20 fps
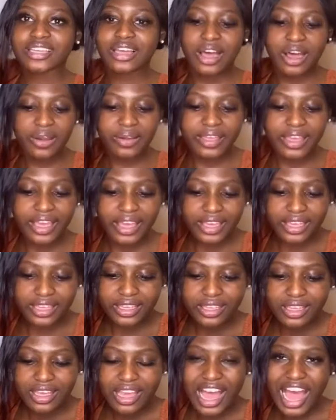okay
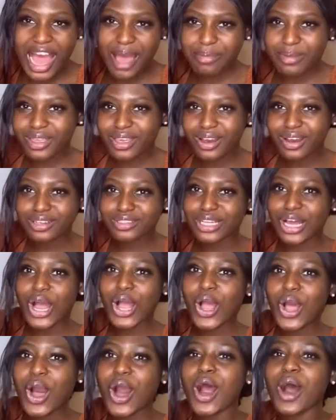abigail don't
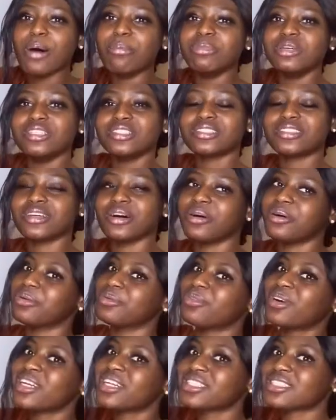call me so
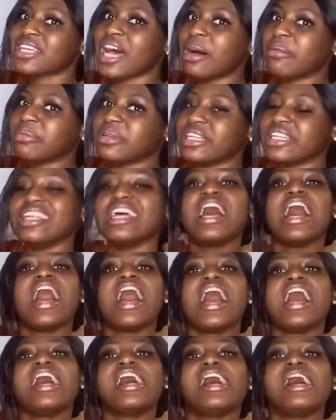what is happening
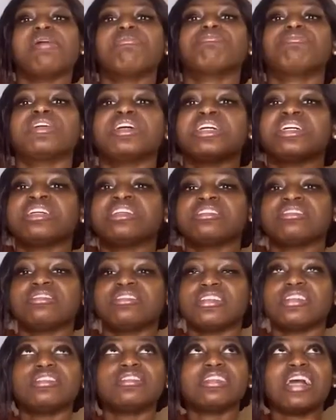
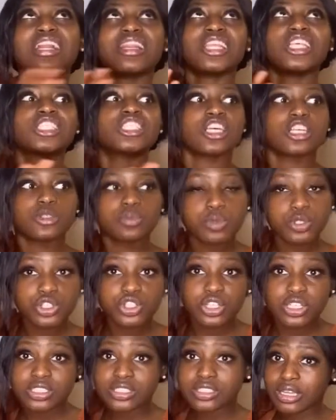but nothing
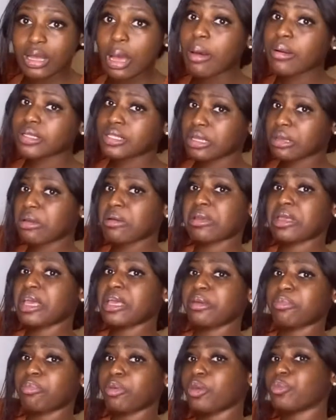suspicious was like okay
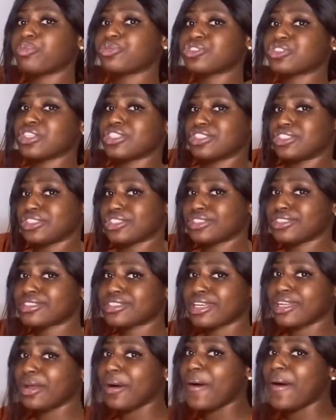people changes
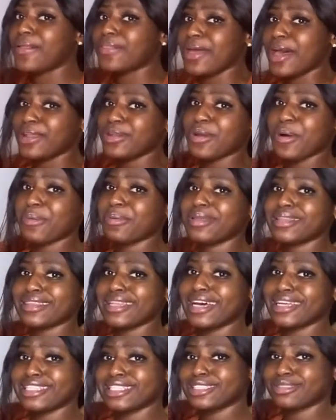and all that knowing
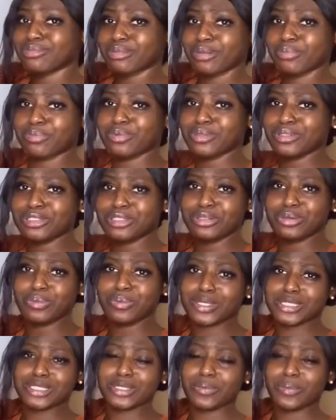that these people knew
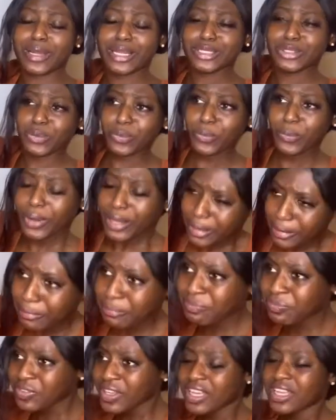what they were doing
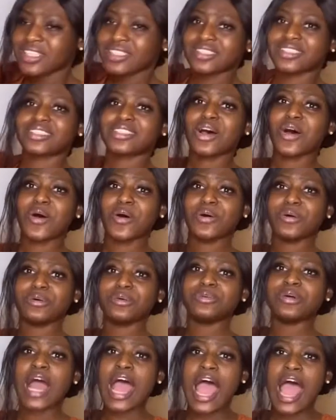
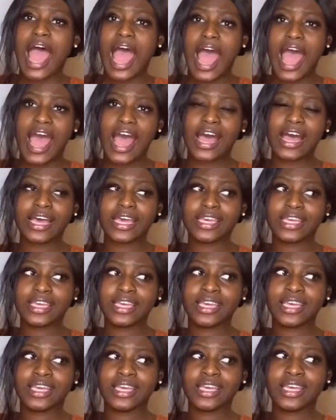so i
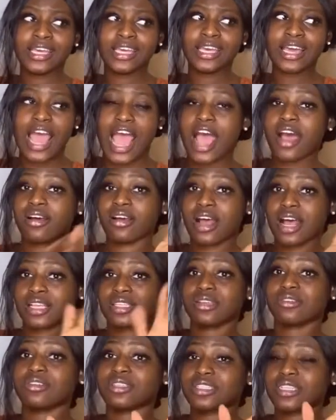I, as
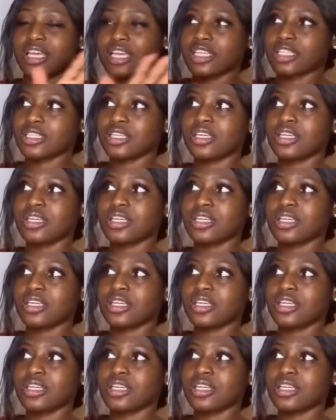I was saying,